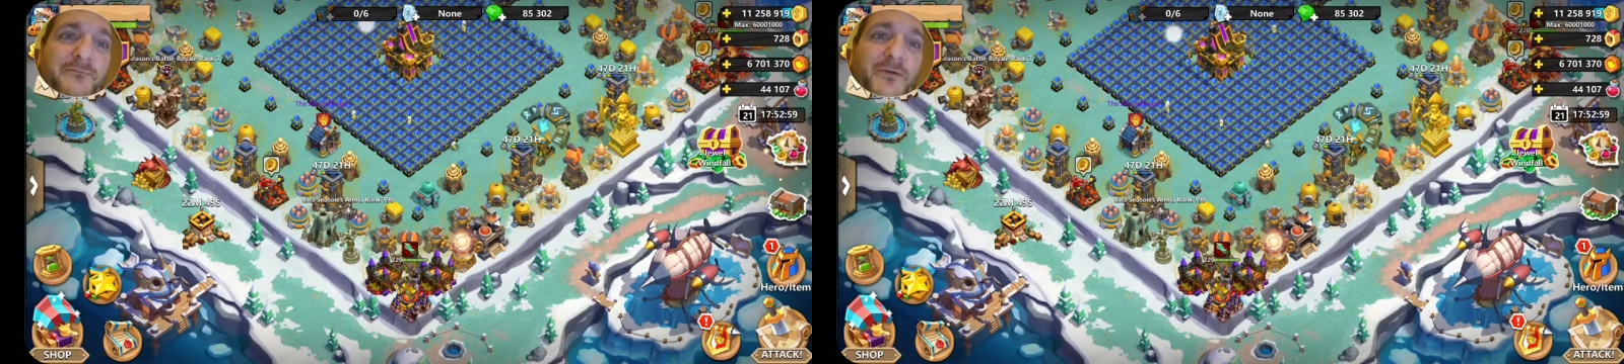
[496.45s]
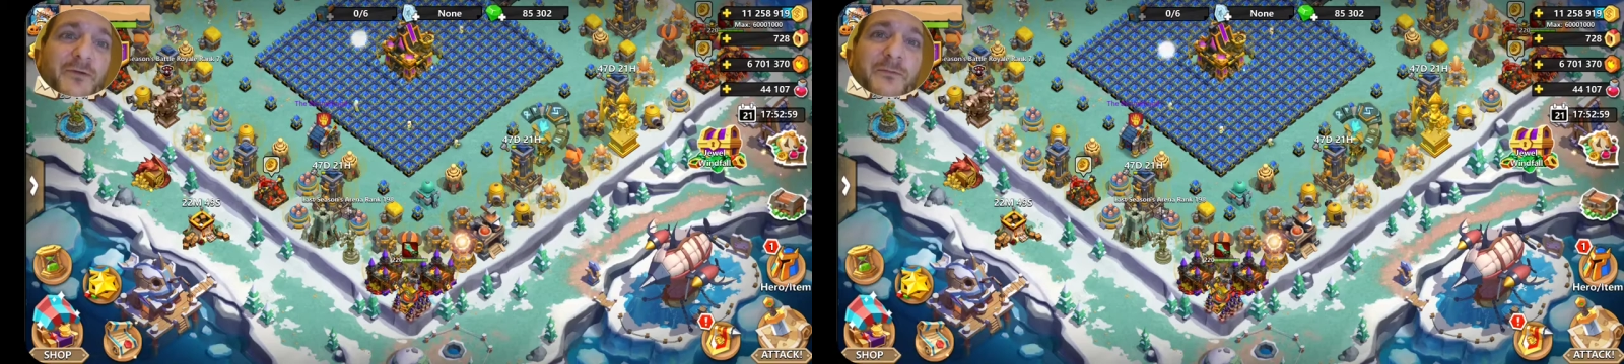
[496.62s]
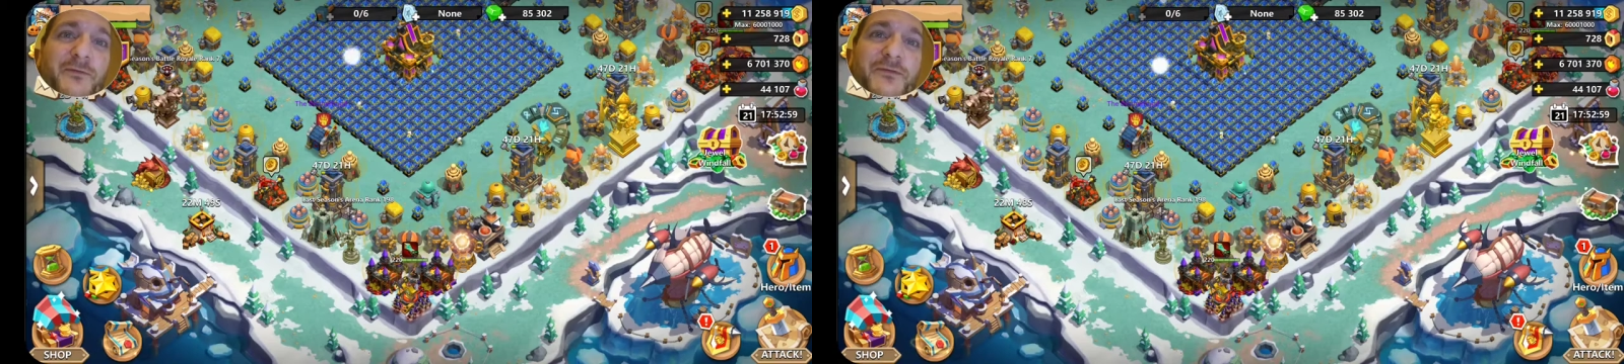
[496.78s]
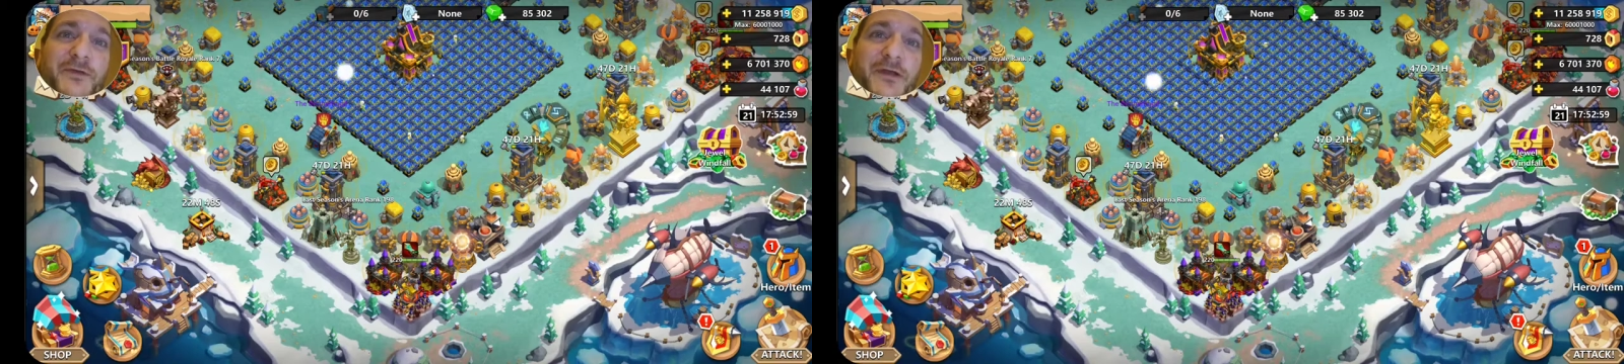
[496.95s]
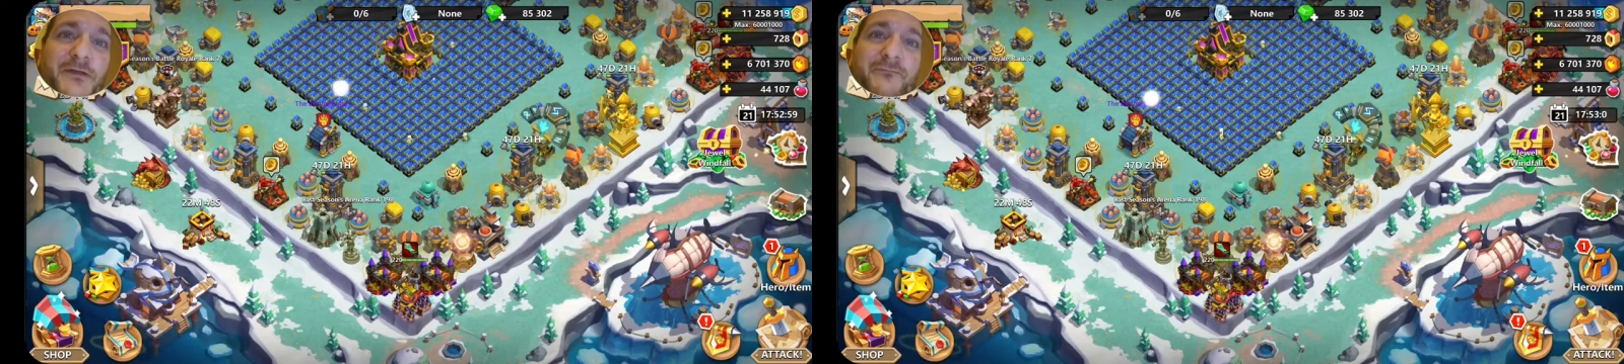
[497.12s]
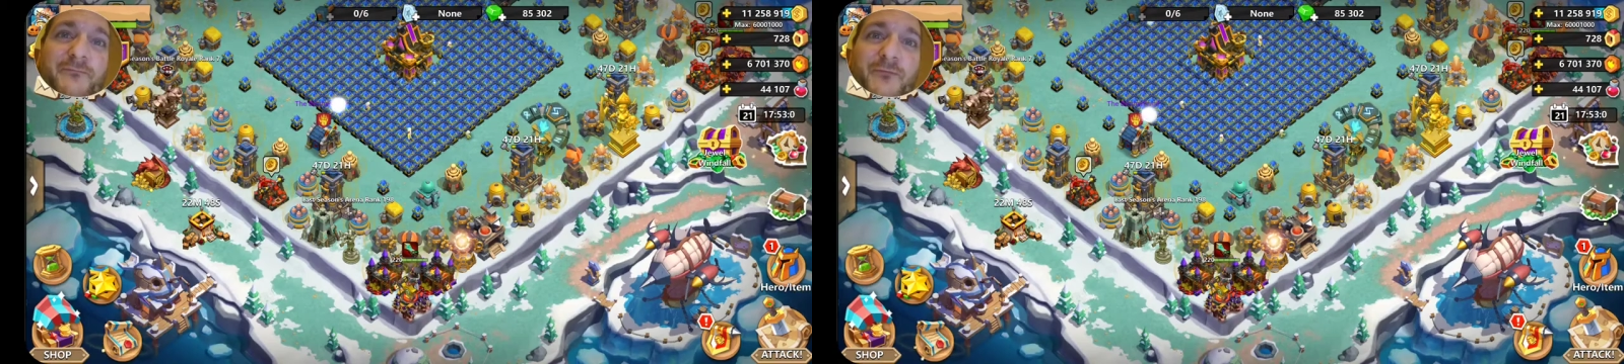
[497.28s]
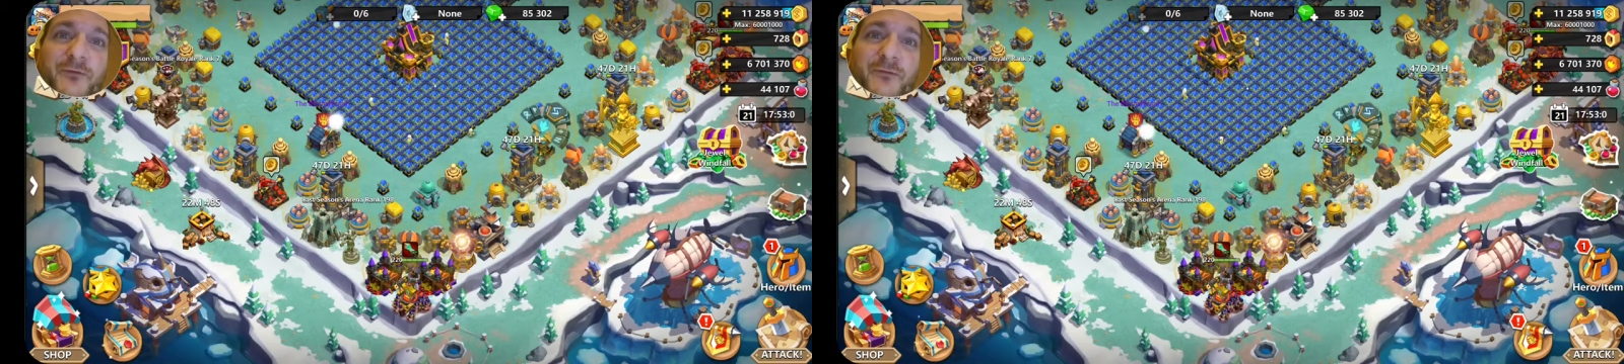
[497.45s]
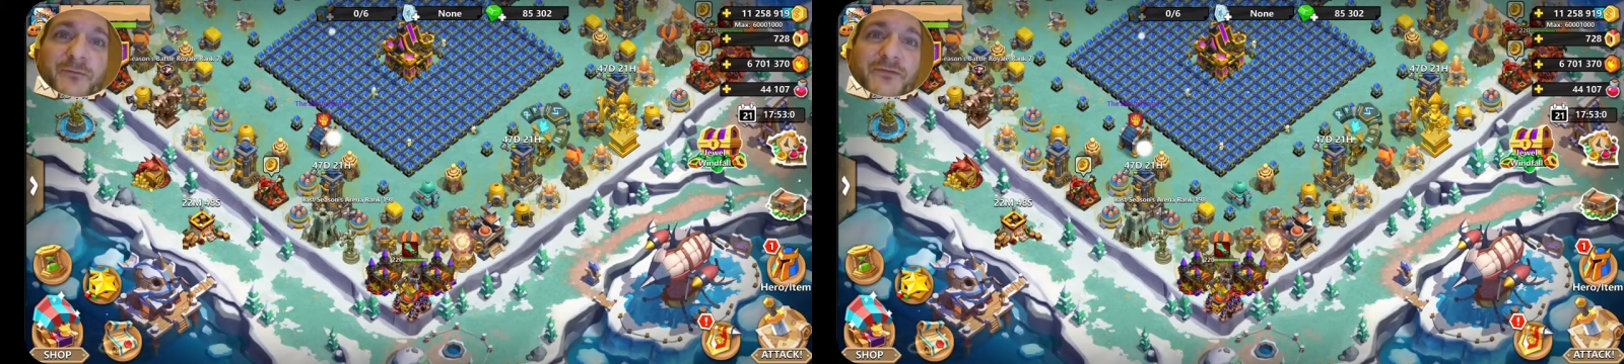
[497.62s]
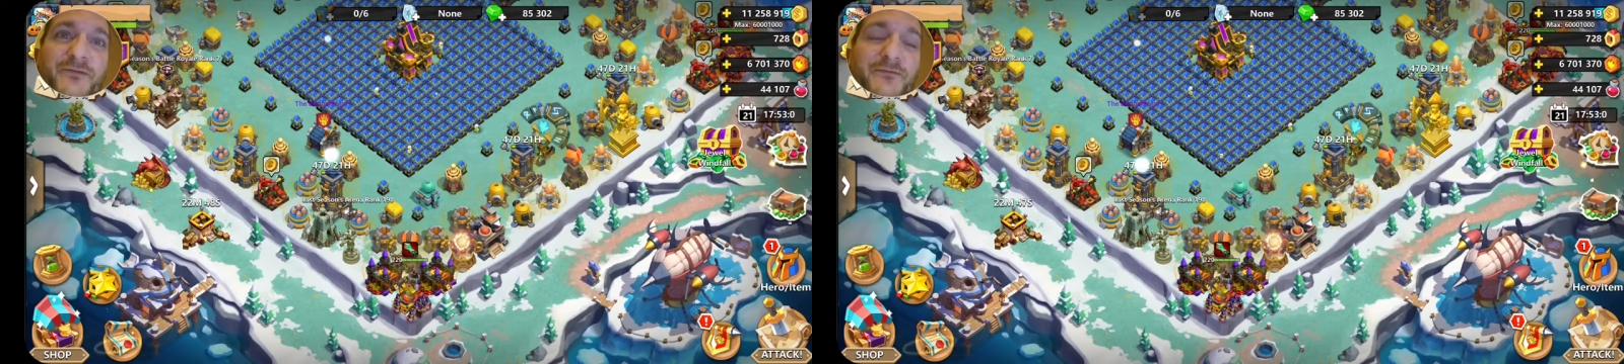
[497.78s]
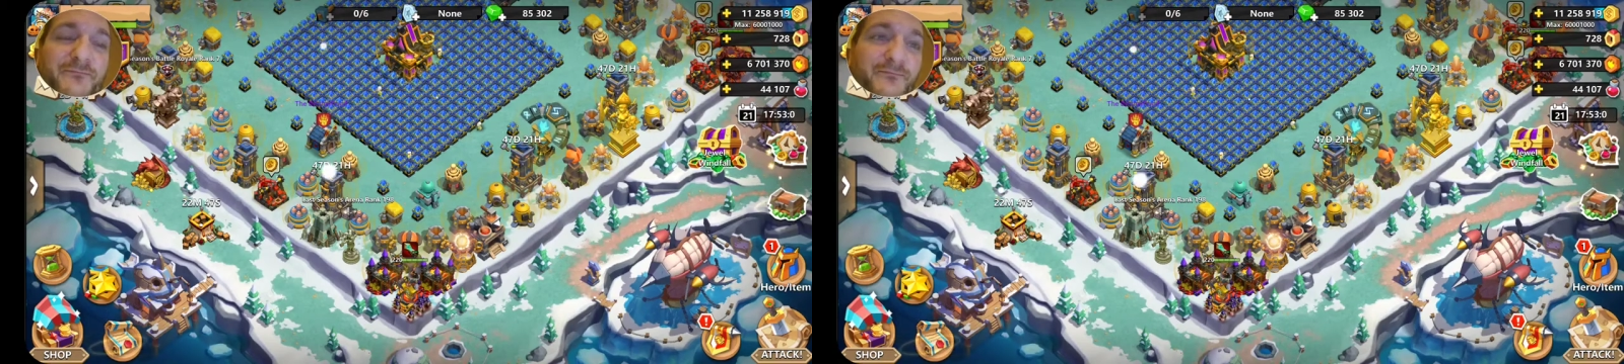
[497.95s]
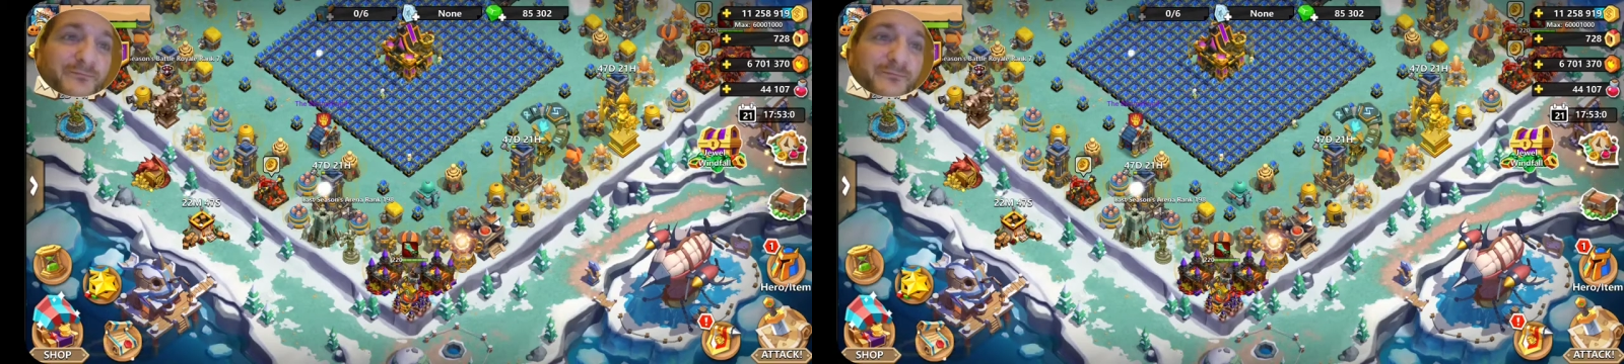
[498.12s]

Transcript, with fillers: it all put together for them and stuff